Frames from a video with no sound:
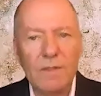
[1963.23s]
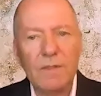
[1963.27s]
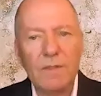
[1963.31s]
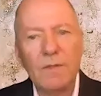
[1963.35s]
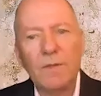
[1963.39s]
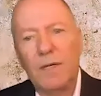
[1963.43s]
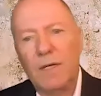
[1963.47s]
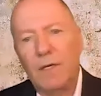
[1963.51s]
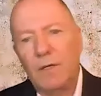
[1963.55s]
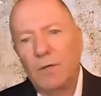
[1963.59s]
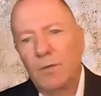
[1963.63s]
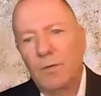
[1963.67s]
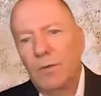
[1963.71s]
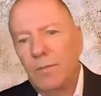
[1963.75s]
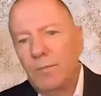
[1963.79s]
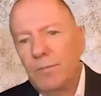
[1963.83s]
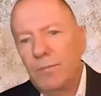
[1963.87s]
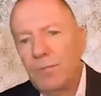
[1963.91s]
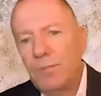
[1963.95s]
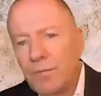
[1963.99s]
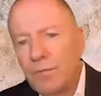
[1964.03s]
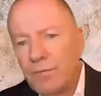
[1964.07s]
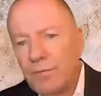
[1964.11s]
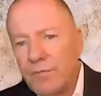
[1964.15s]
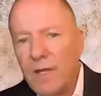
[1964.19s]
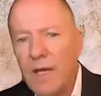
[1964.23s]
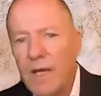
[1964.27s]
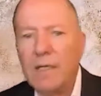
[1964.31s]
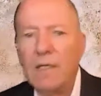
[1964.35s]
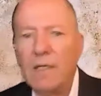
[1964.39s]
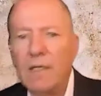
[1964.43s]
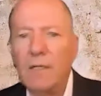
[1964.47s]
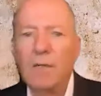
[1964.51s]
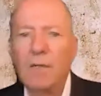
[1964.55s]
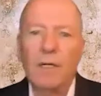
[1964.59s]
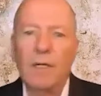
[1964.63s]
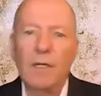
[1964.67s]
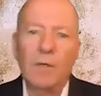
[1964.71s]
You need to improve that,
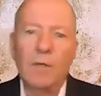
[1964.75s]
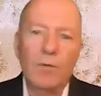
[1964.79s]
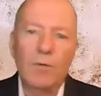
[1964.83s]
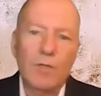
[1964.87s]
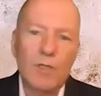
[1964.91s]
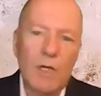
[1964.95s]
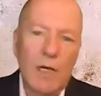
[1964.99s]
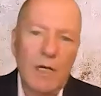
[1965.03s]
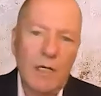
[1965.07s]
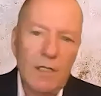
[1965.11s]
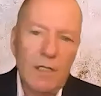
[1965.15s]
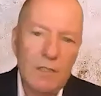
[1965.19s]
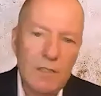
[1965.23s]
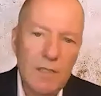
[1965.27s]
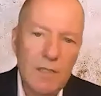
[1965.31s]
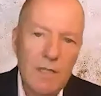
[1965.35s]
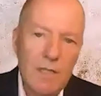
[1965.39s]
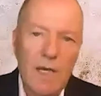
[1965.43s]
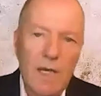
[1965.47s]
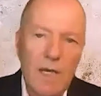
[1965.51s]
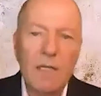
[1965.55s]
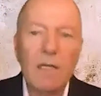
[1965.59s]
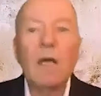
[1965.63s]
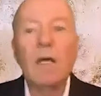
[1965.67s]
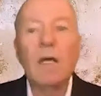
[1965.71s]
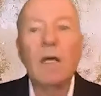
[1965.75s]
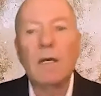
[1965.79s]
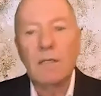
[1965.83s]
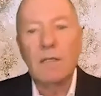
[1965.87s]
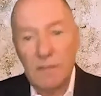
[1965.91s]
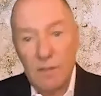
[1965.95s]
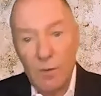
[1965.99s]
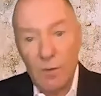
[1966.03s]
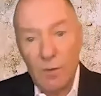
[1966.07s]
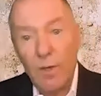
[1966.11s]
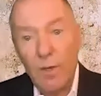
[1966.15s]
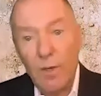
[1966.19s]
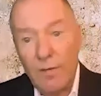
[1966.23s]
you need to change that.
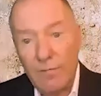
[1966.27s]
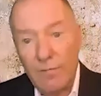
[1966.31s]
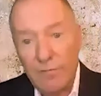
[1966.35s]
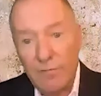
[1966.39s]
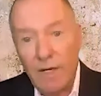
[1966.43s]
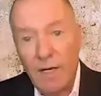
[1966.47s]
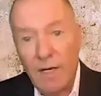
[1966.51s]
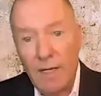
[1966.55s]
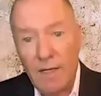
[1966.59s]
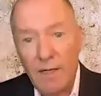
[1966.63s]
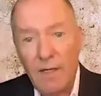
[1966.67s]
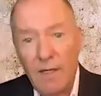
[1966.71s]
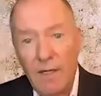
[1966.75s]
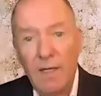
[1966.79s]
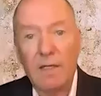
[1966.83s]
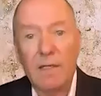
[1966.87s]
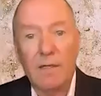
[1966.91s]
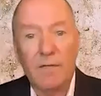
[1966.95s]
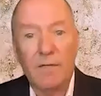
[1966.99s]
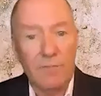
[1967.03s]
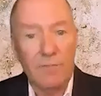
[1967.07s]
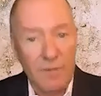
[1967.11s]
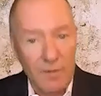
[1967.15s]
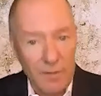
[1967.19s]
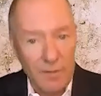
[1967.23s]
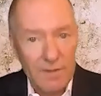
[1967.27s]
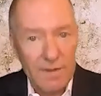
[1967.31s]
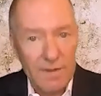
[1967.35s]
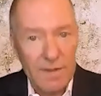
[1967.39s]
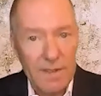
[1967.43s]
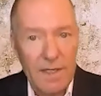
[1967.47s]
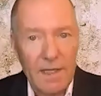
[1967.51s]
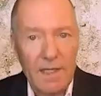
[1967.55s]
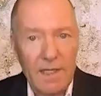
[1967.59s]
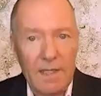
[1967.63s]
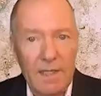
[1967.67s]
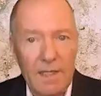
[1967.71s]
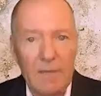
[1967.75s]
So we have done that the first
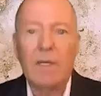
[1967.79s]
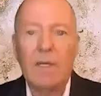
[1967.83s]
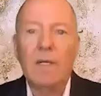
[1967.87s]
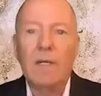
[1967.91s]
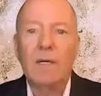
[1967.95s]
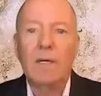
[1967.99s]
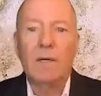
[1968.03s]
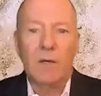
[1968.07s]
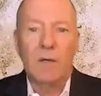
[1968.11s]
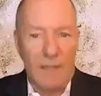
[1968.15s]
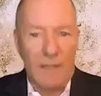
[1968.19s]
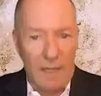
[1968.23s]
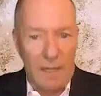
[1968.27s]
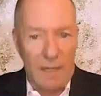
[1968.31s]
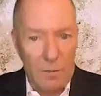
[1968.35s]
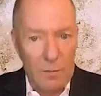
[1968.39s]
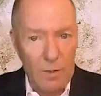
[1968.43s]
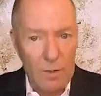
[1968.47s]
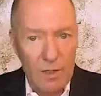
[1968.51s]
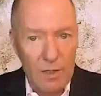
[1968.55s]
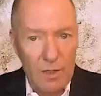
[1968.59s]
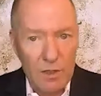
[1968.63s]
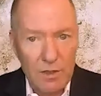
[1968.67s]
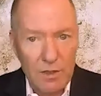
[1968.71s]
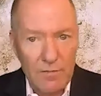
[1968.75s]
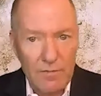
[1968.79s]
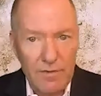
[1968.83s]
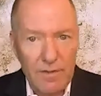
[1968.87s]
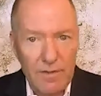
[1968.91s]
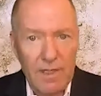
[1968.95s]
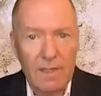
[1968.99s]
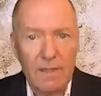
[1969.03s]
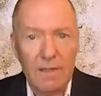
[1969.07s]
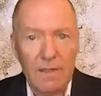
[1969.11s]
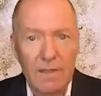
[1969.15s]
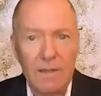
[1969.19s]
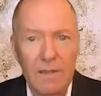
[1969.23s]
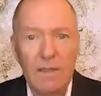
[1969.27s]
time, then we achieved
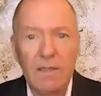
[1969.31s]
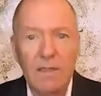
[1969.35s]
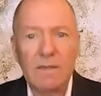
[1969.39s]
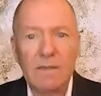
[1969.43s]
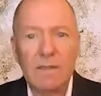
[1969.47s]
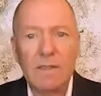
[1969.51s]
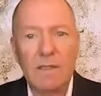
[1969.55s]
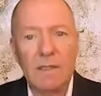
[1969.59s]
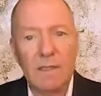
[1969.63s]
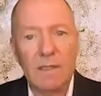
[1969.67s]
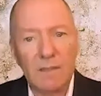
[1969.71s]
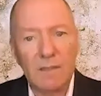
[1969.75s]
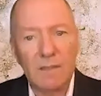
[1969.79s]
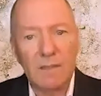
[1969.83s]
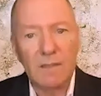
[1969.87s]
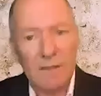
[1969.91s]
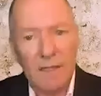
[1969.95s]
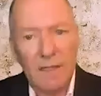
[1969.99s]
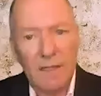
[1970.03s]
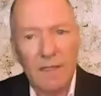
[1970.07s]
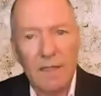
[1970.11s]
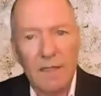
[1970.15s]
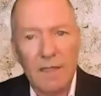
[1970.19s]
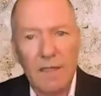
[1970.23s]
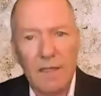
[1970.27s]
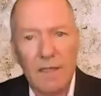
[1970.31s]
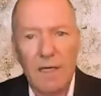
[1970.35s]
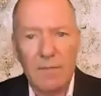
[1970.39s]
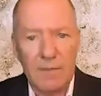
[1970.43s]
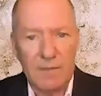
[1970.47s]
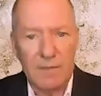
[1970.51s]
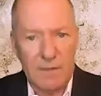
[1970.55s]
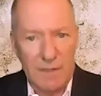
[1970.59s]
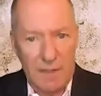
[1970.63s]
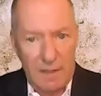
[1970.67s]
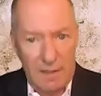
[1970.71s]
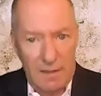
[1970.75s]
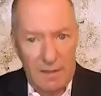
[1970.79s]
candidacy. The second time, they
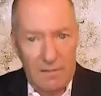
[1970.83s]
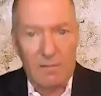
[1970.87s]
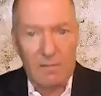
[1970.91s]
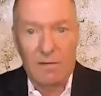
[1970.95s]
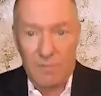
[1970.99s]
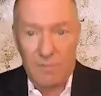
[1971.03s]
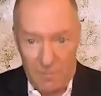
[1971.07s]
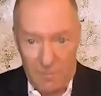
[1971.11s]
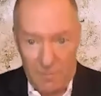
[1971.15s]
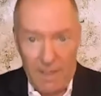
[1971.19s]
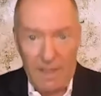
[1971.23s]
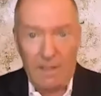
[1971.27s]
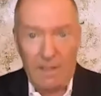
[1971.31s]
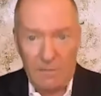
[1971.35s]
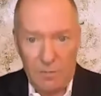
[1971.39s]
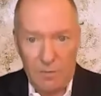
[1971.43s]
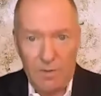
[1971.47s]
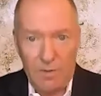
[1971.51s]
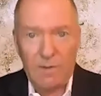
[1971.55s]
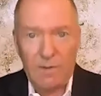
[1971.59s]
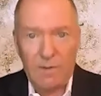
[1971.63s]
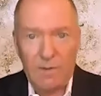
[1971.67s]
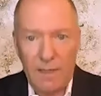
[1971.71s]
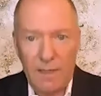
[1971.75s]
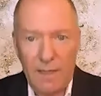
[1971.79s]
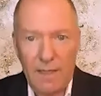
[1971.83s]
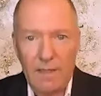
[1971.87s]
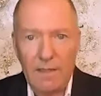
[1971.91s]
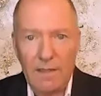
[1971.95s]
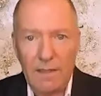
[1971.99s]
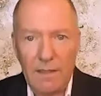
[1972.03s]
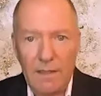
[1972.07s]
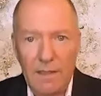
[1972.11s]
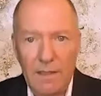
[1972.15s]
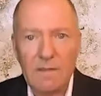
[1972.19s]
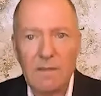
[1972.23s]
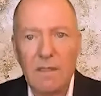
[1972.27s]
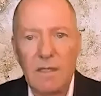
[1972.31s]
said, great with the
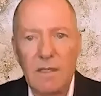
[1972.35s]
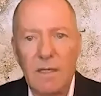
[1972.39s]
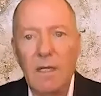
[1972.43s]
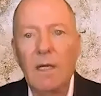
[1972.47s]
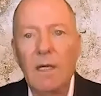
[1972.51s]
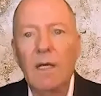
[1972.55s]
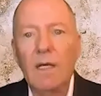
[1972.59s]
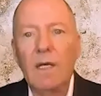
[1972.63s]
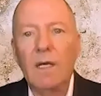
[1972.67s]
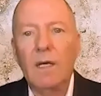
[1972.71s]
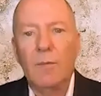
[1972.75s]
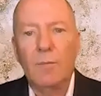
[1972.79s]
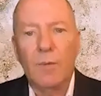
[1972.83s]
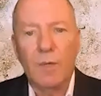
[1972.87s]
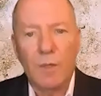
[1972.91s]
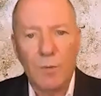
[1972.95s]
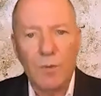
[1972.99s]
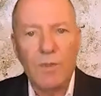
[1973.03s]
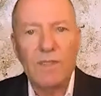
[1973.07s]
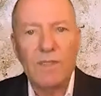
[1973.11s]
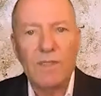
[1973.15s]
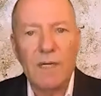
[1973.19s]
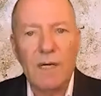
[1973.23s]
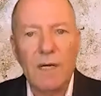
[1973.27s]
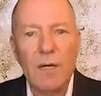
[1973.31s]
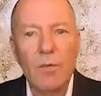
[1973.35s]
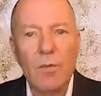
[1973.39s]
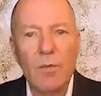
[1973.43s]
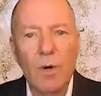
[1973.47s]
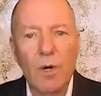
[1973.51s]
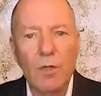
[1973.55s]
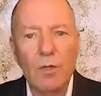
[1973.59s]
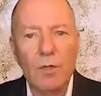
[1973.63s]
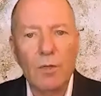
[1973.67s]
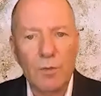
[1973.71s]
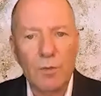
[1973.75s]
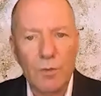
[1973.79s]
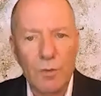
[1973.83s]
candidacy, but we still
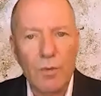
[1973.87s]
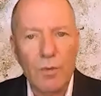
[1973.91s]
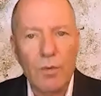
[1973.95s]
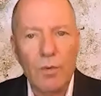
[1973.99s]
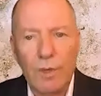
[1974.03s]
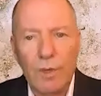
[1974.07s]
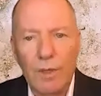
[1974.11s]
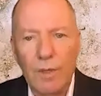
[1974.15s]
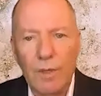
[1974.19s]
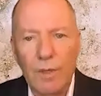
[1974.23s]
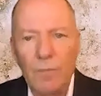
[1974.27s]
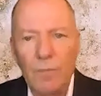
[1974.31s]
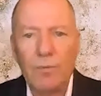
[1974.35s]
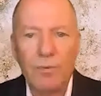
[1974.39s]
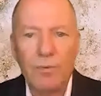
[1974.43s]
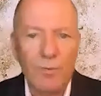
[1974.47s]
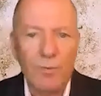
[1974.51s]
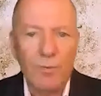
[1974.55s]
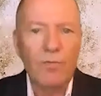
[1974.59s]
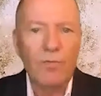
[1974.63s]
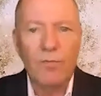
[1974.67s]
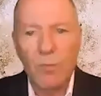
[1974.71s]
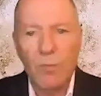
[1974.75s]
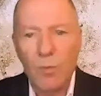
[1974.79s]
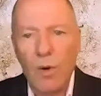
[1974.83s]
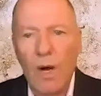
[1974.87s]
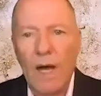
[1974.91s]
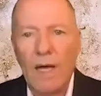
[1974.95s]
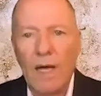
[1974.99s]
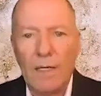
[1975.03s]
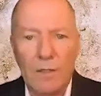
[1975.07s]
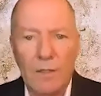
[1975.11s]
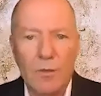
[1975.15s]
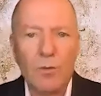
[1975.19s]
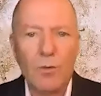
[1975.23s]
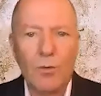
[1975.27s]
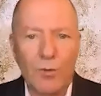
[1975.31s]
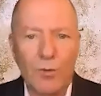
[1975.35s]
want you to improve 1,
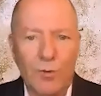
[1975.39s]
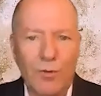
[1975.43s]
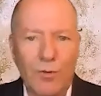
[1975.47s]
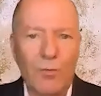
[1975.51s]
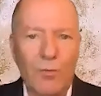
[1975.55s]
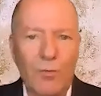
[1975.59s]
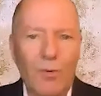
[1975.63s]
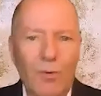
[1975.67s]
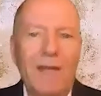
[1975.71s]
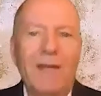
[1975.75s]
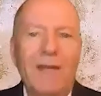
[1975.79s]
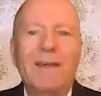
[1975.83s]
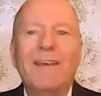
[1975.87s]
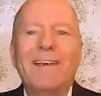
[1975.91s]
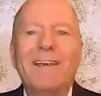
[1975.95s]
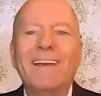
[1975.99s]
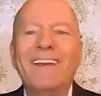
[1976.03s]
2, 3.